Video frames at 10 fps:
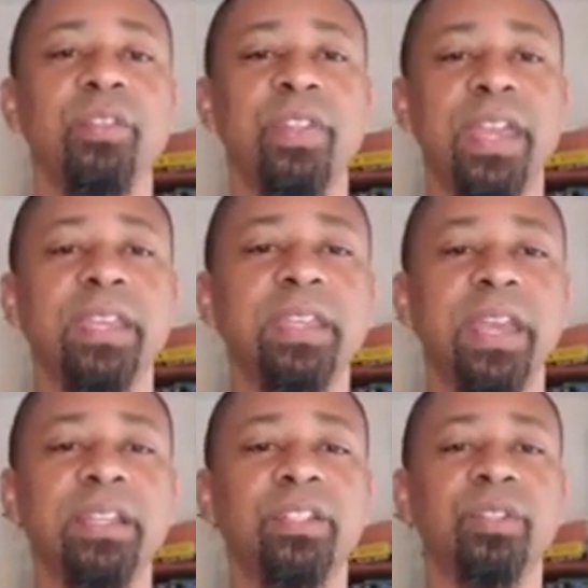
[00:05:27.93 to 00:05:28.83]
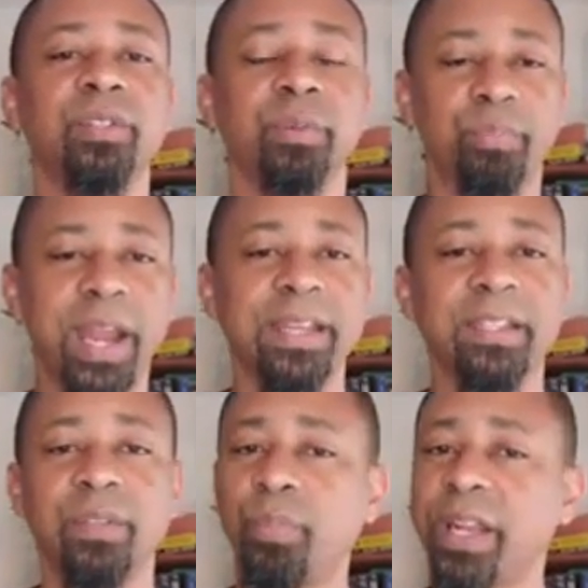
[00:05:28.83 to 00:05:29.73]
They get to, to
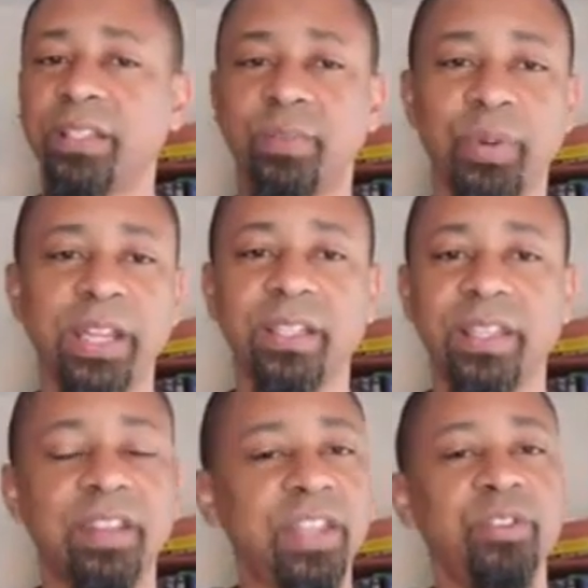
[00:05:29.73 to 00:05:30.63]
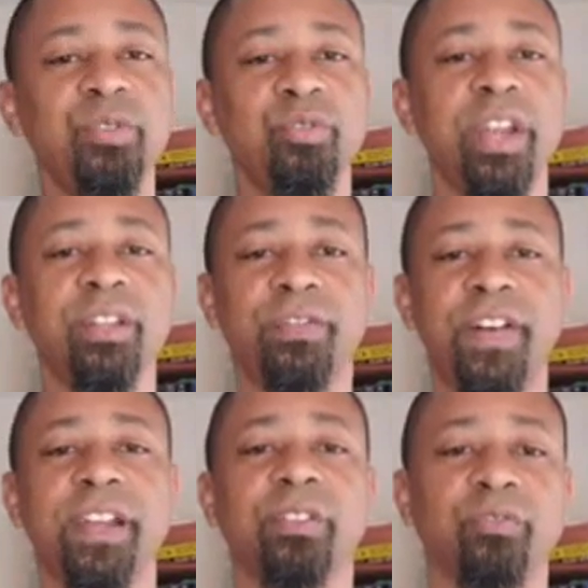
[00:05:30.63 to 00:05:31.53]
practice, practice, practice, and then you grade the
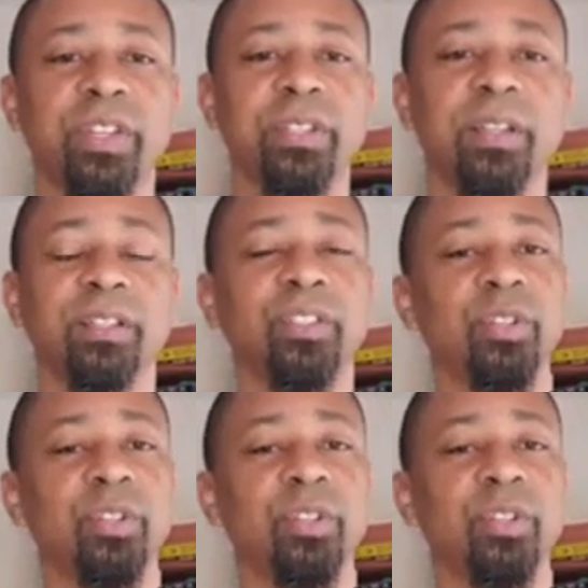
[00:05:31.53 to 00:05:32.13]
final result.